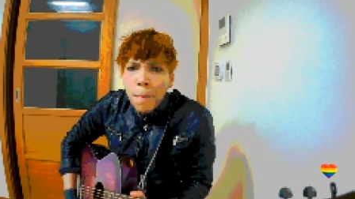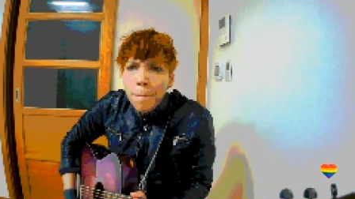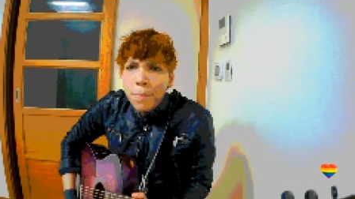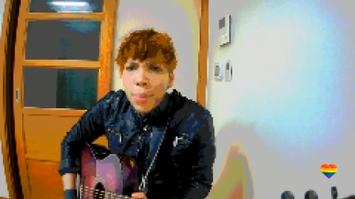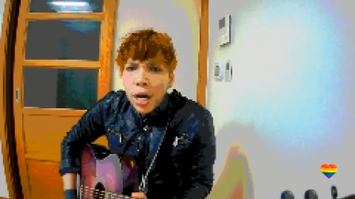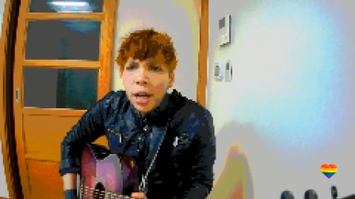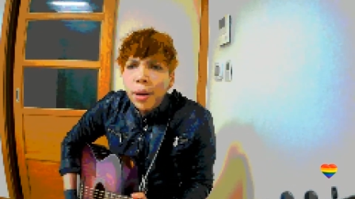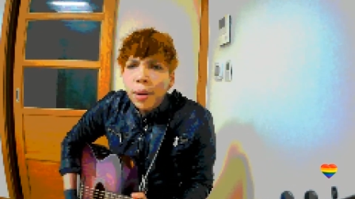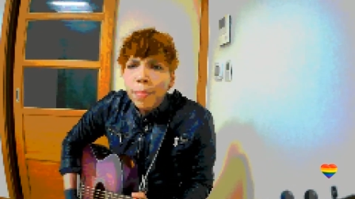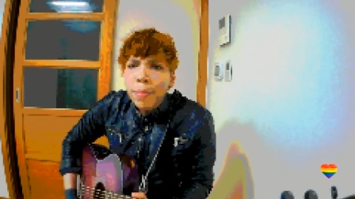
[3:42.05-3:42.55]

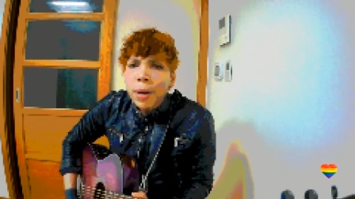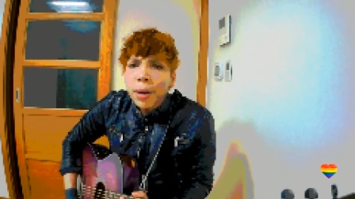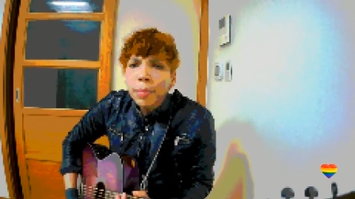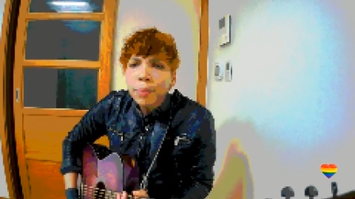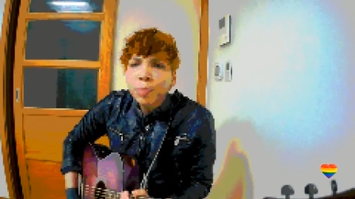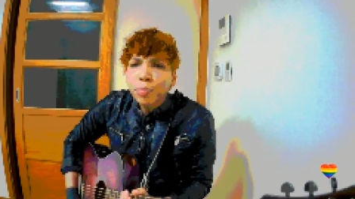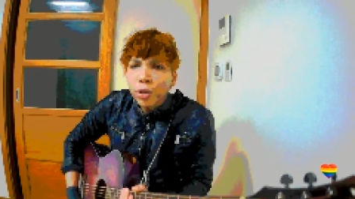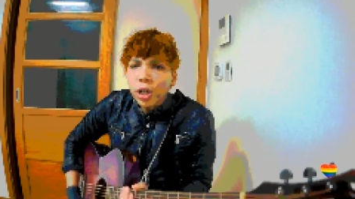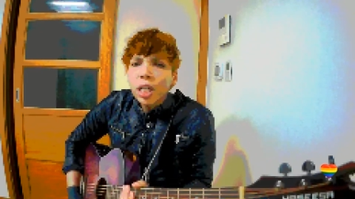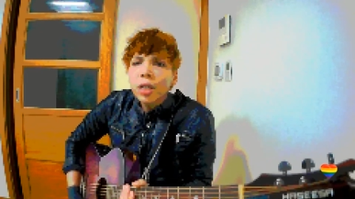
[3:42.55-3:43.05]
Bada
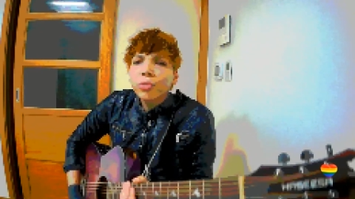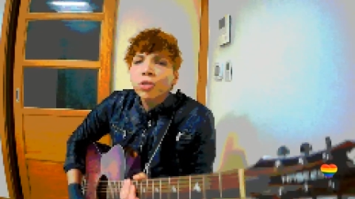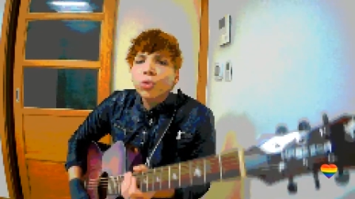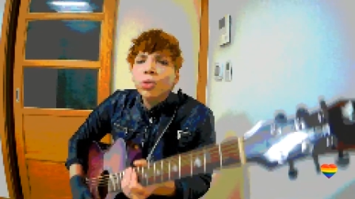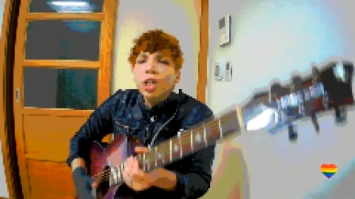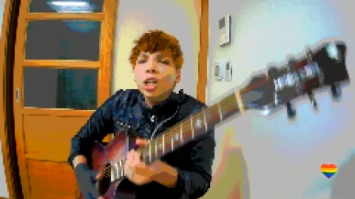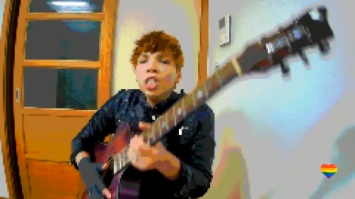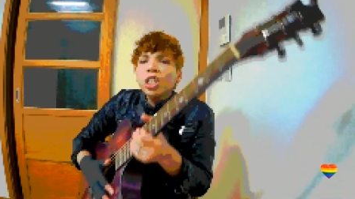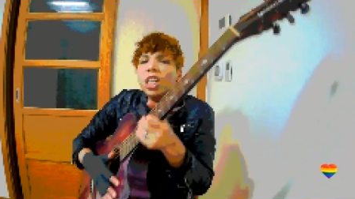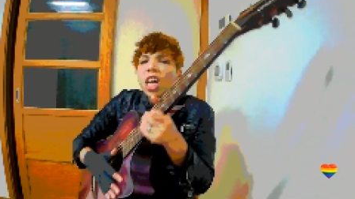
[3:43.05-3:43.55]
bum, Braves
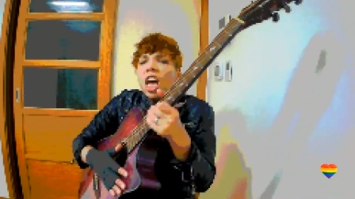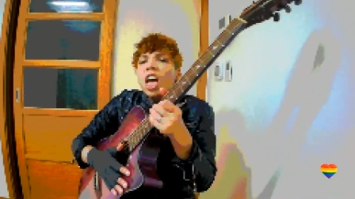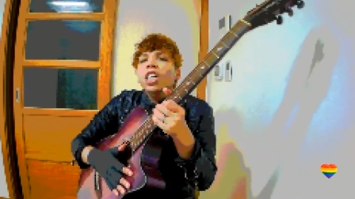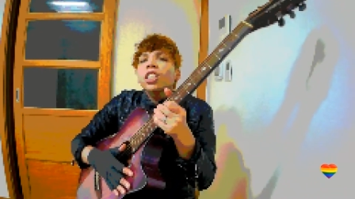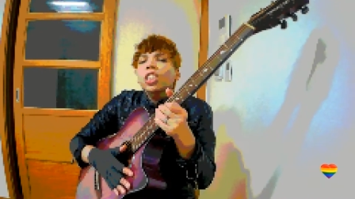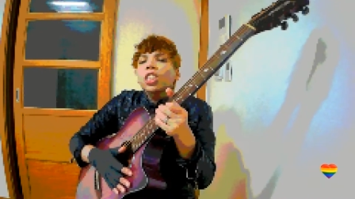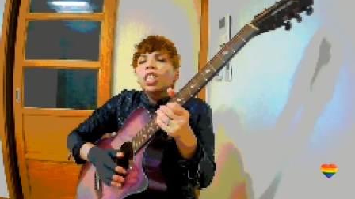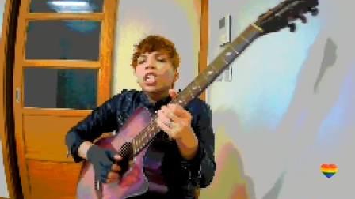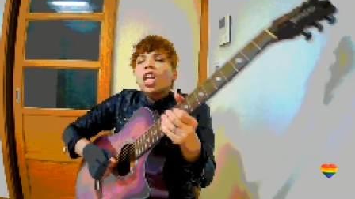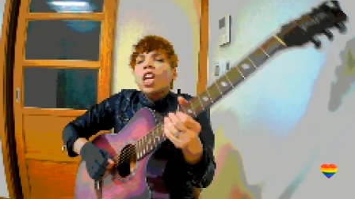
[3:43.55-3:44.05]
World,
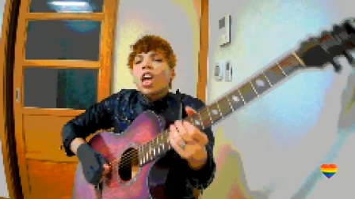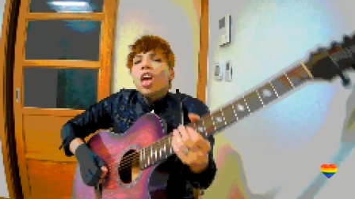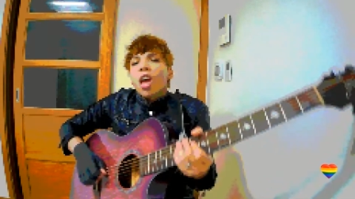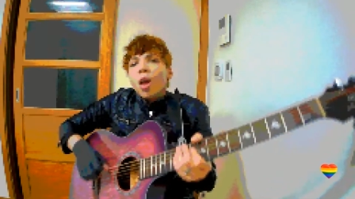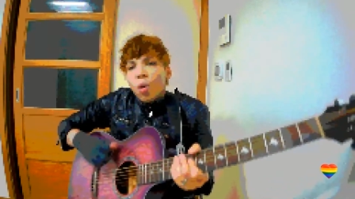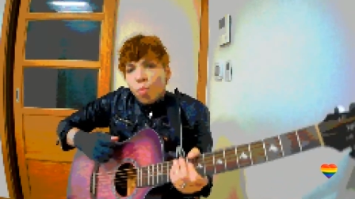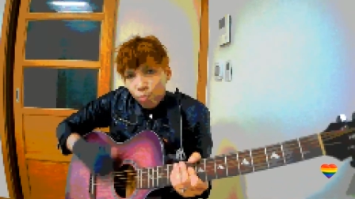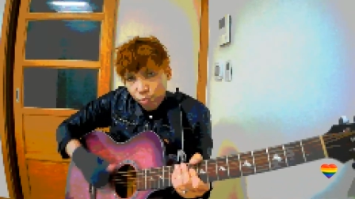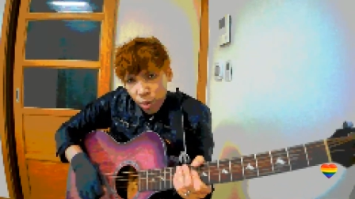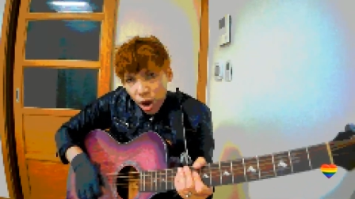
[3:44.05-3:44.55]

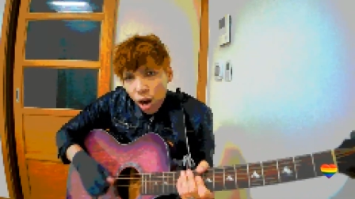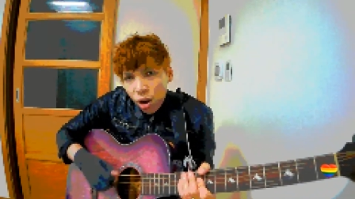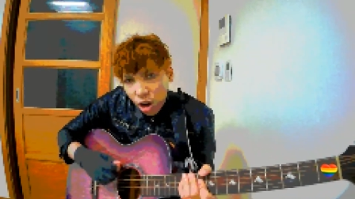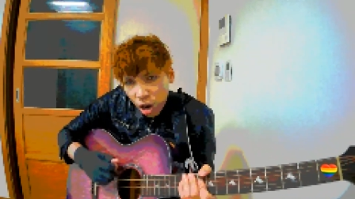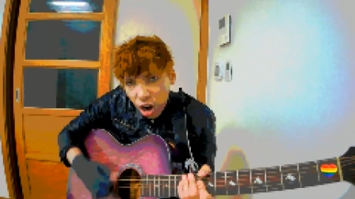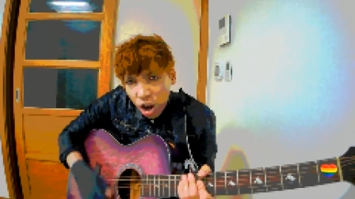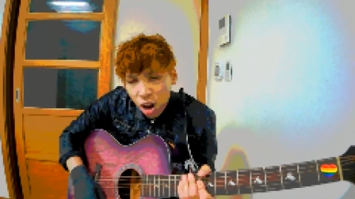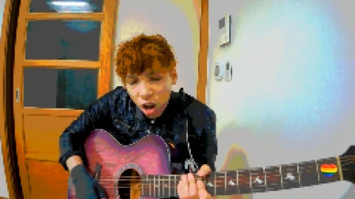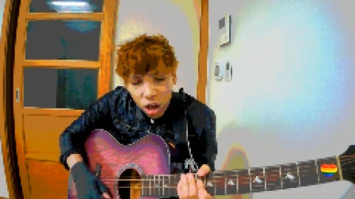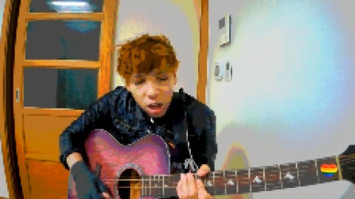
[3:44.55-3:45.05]
excellent,
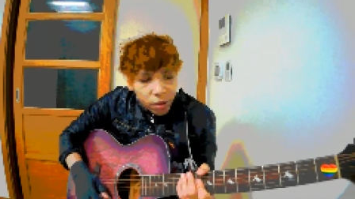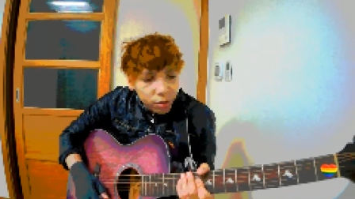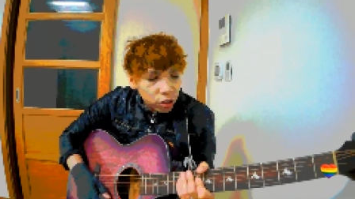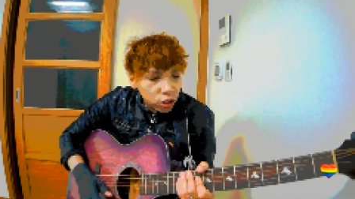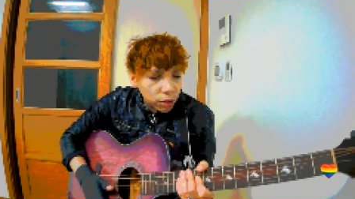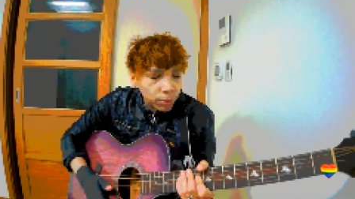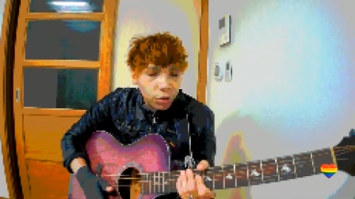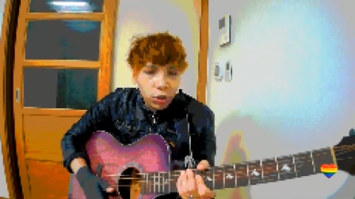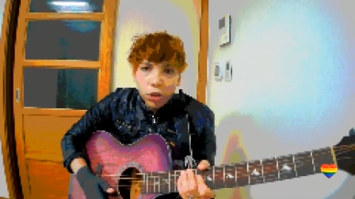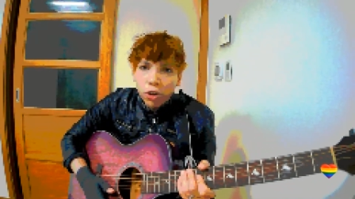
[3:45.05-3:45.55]
bada
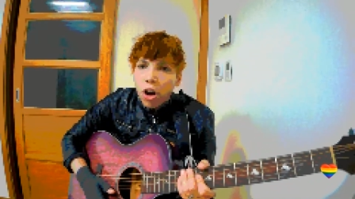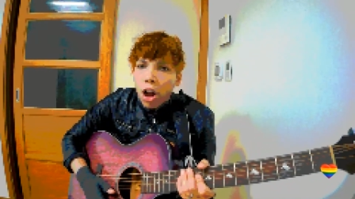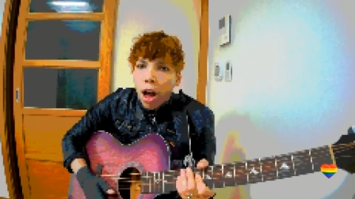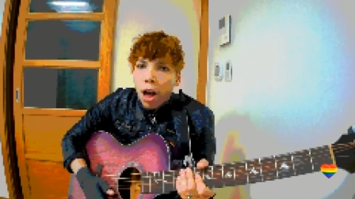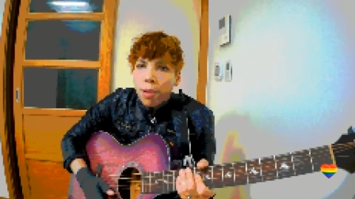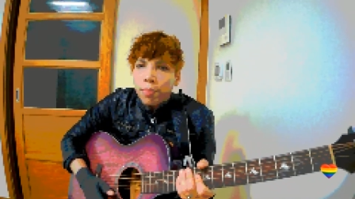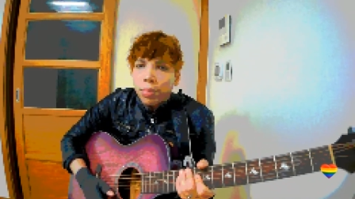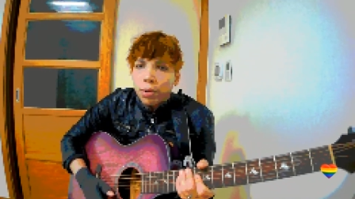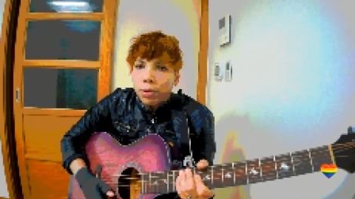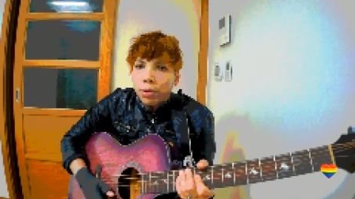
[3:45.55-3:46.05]
subscribe.